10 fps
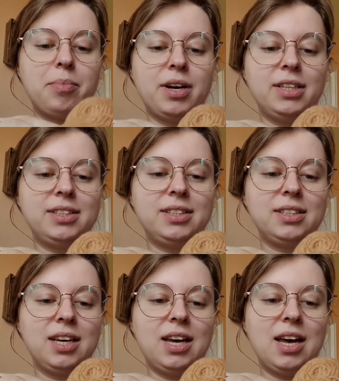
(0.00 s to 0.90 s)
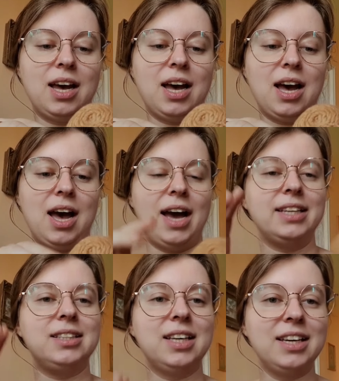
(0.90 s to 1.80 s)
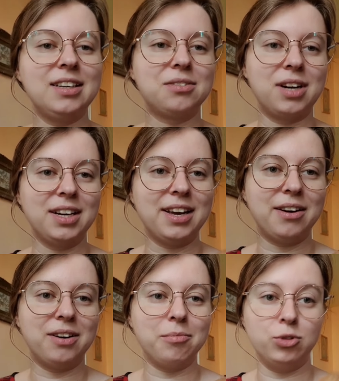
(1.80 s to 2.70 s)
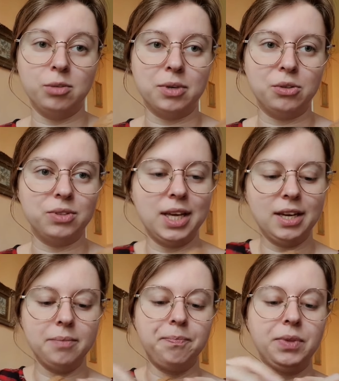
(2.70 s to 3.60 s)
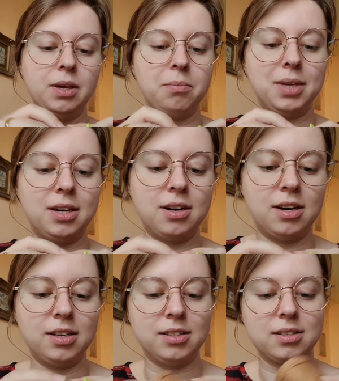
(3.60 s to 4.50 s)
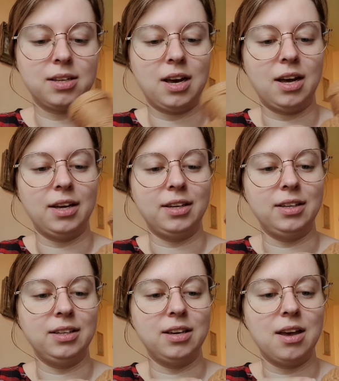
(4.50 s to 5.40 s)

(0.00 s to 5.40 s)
but I think right now I'm doing my own thing because I